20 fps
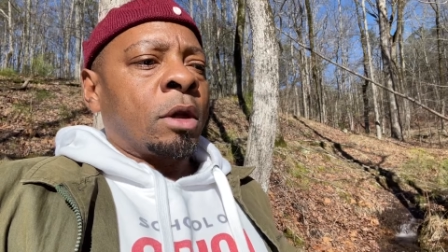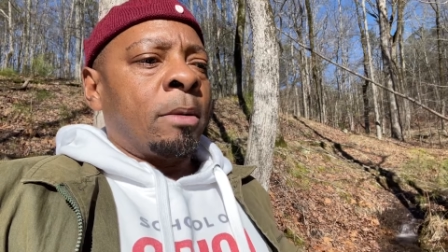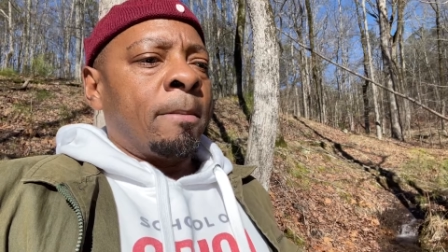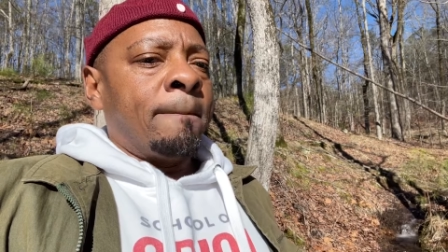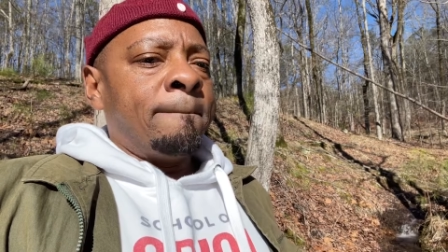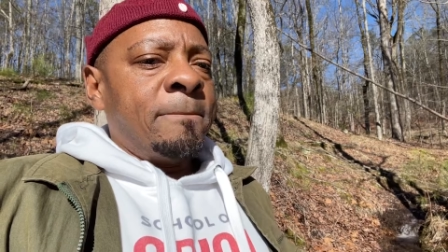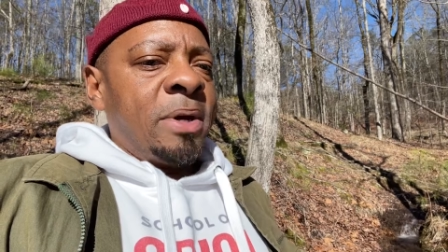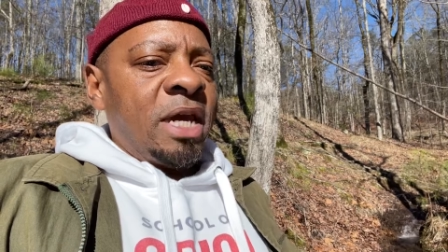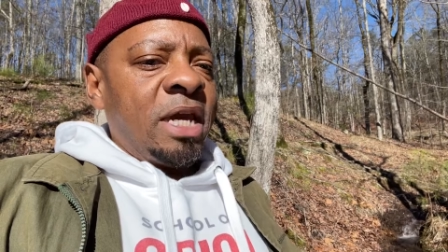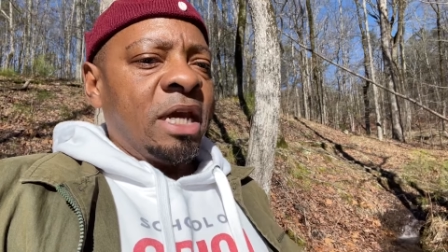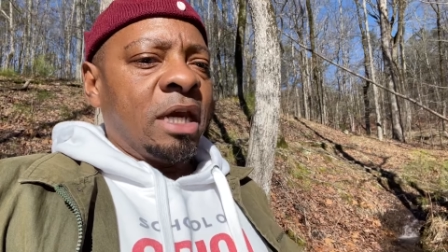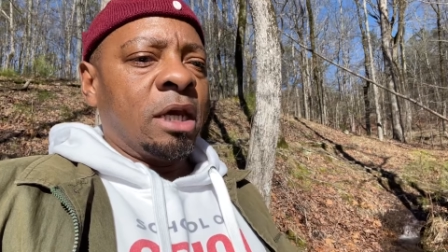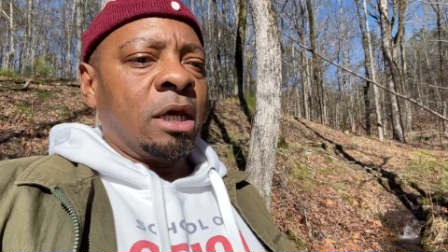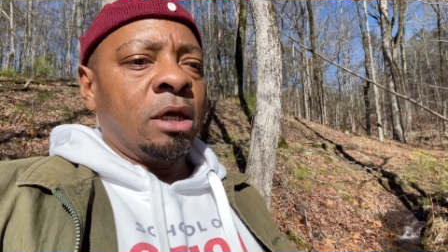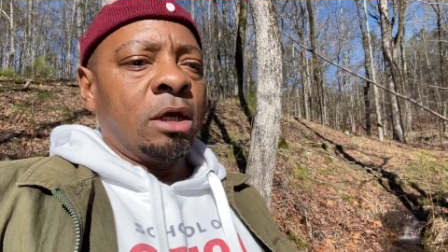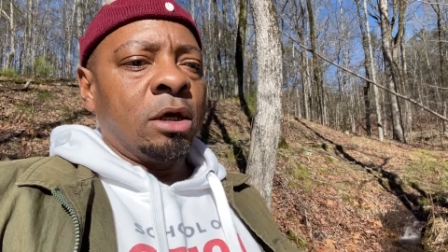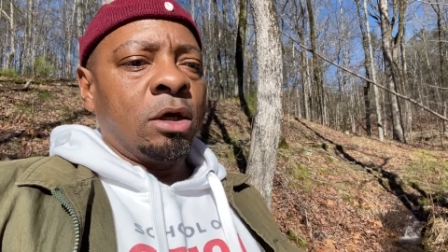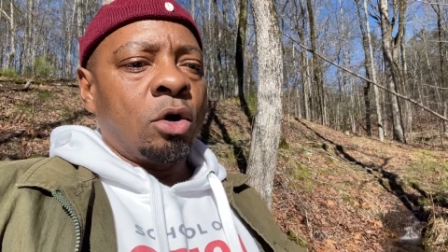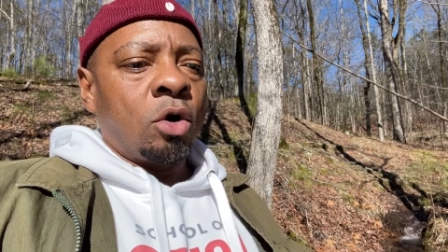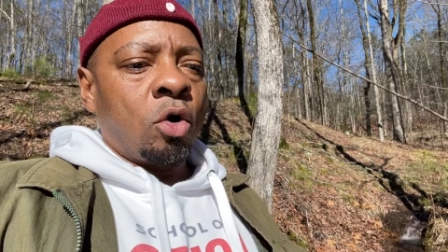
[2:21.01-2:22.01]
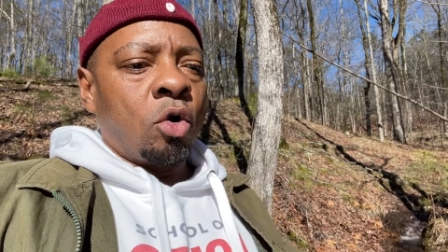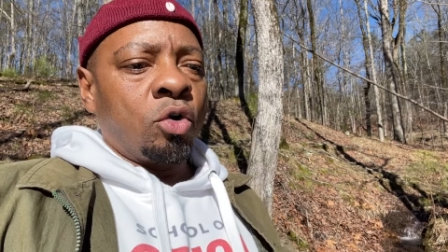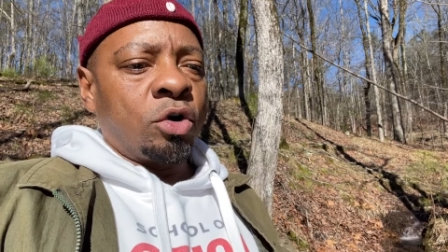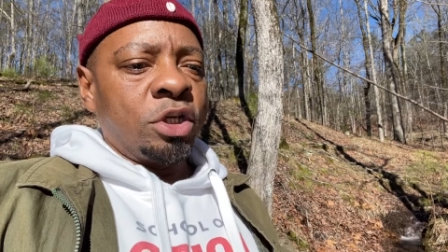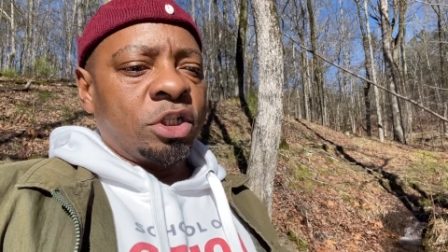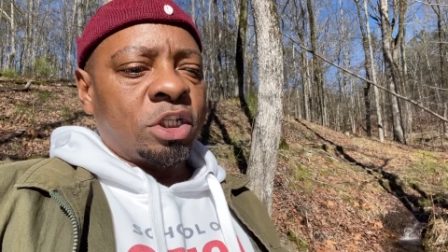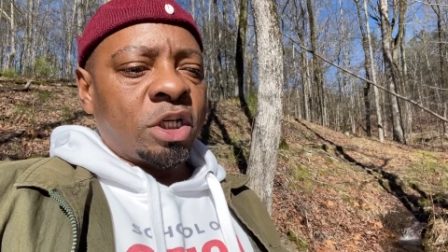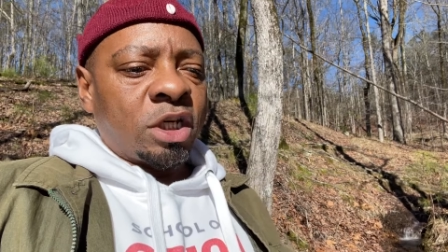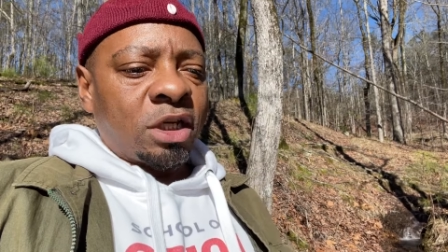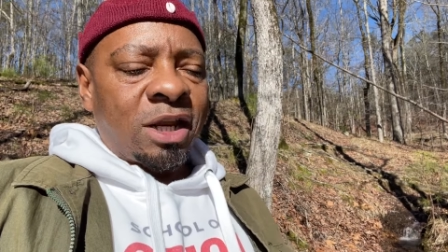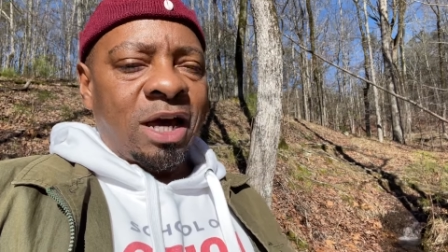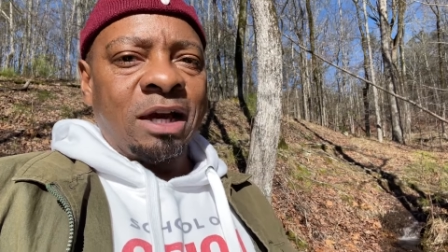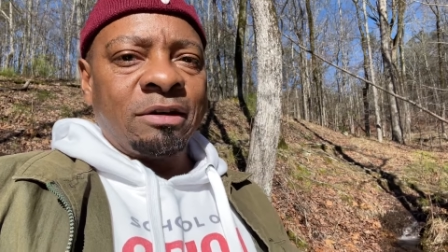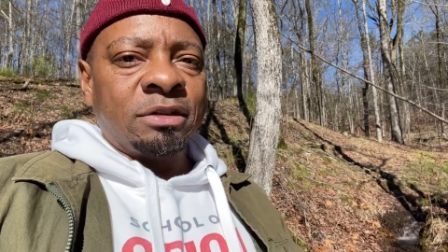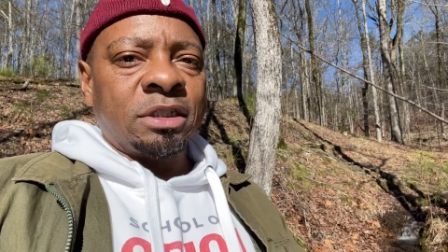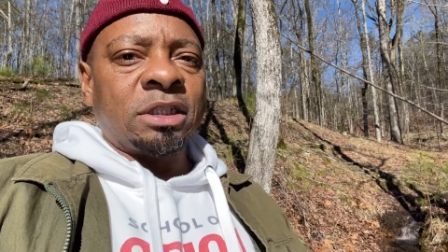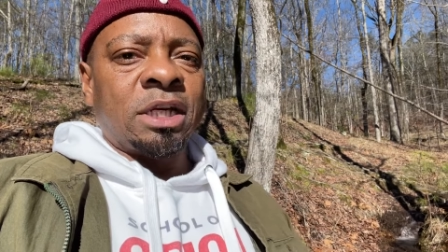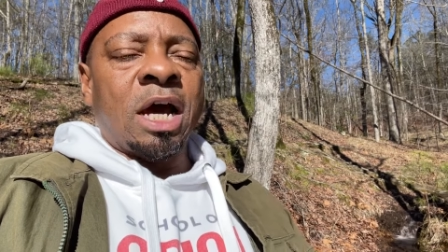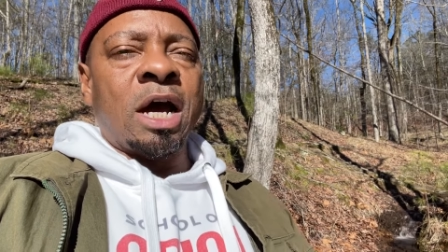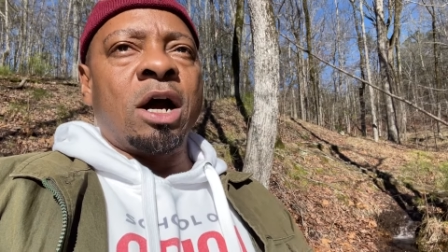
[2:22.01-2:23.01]
make Orisha
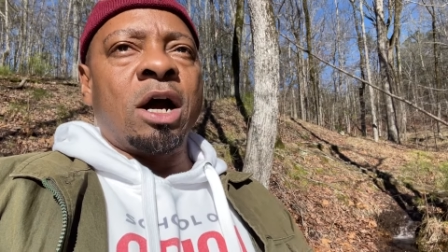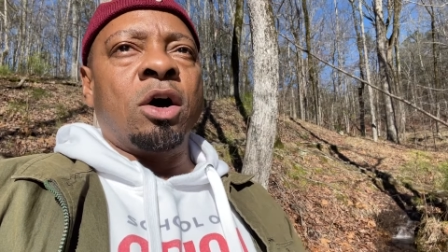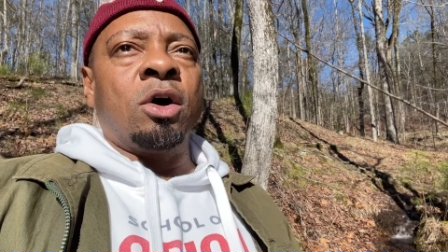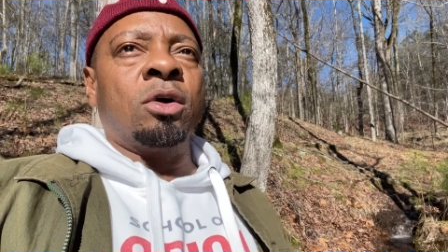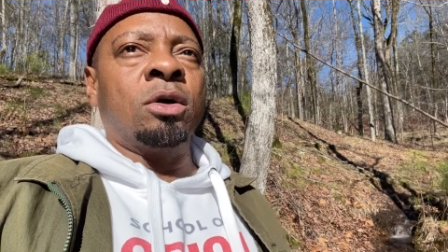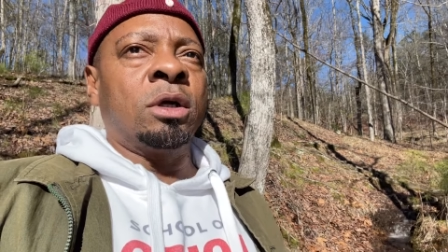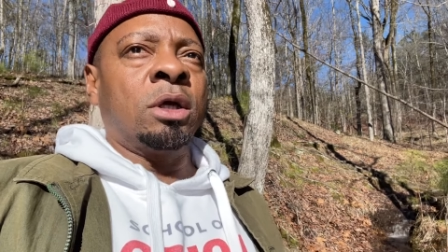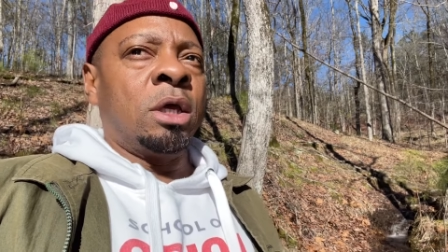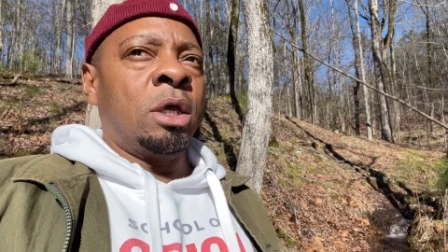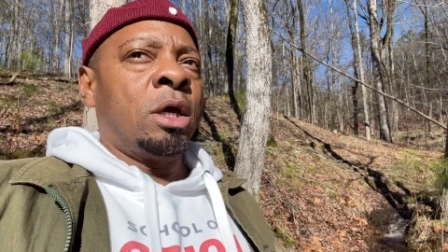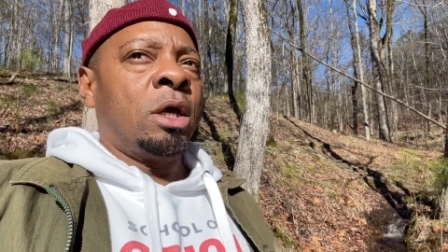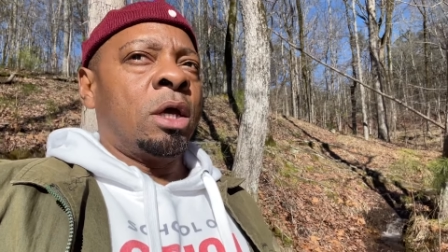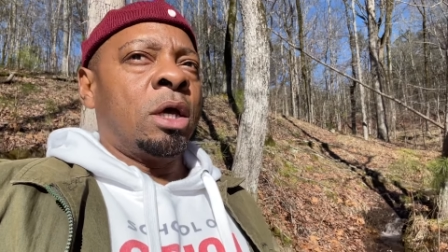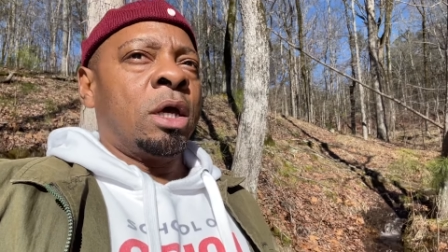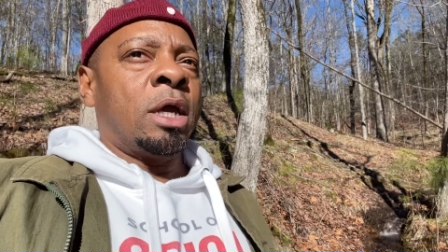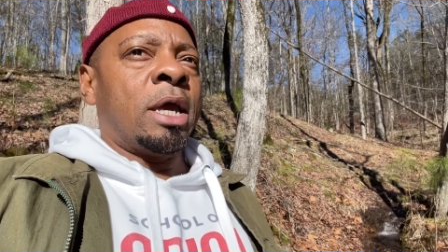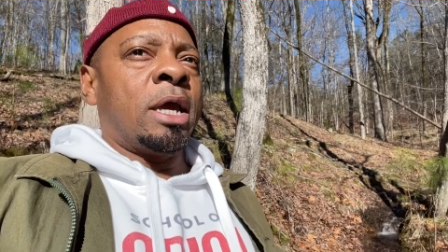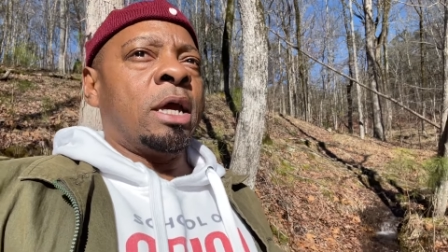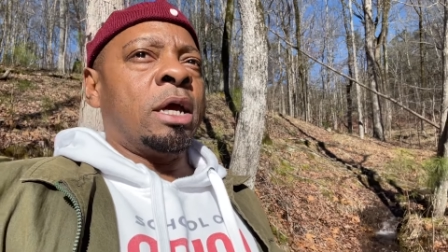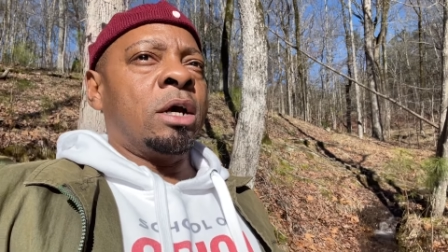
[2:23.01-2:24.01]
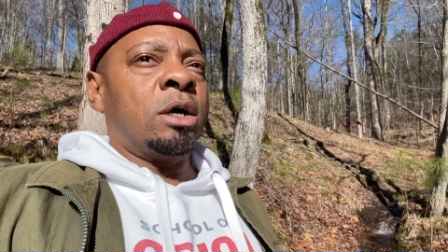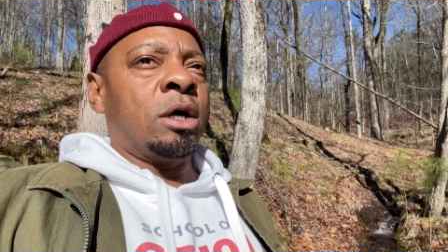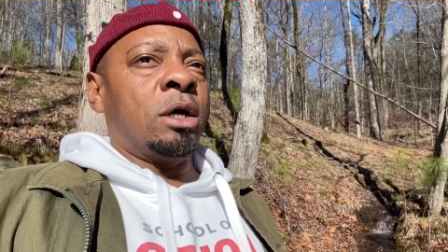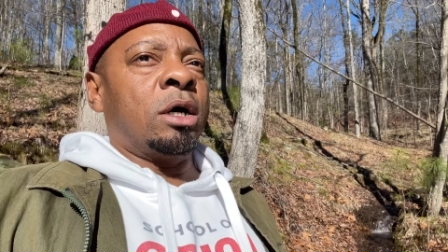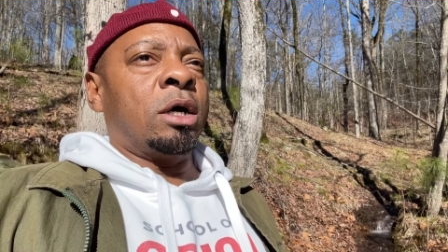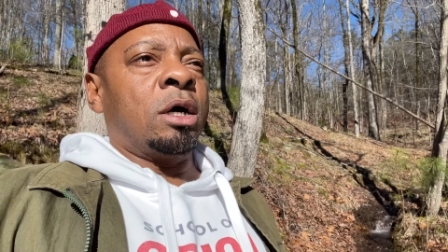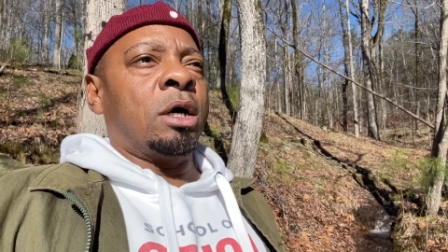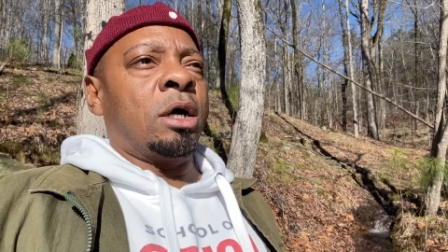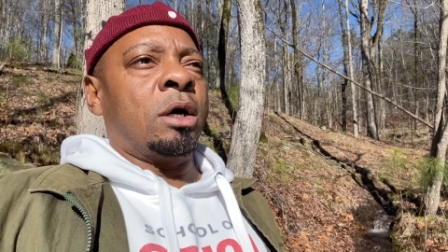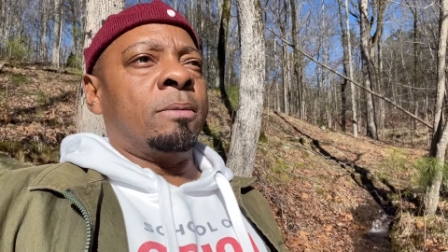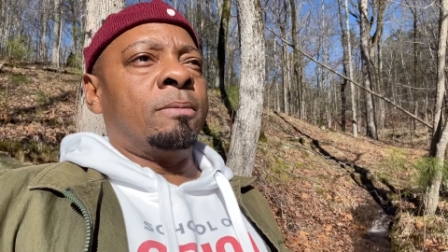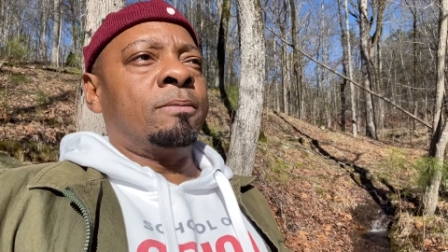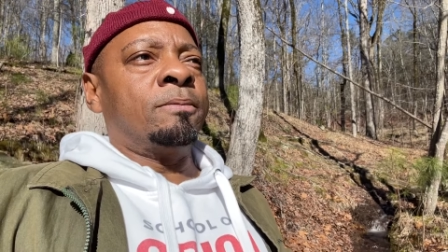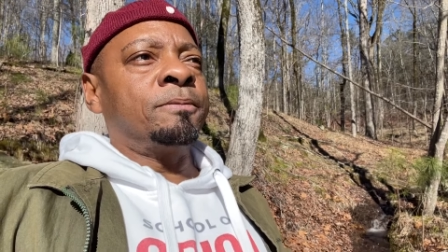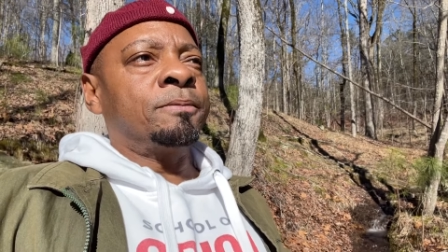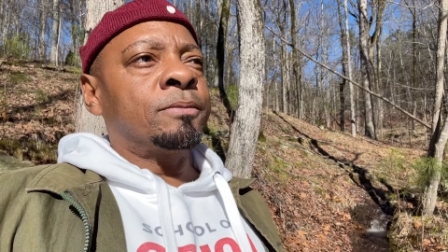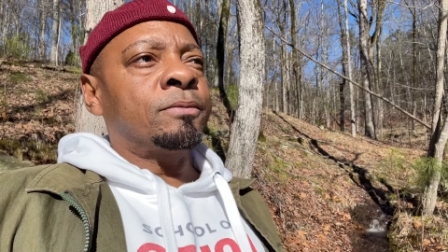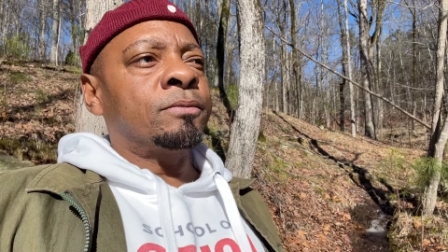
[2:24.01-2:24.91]
lifestyle um,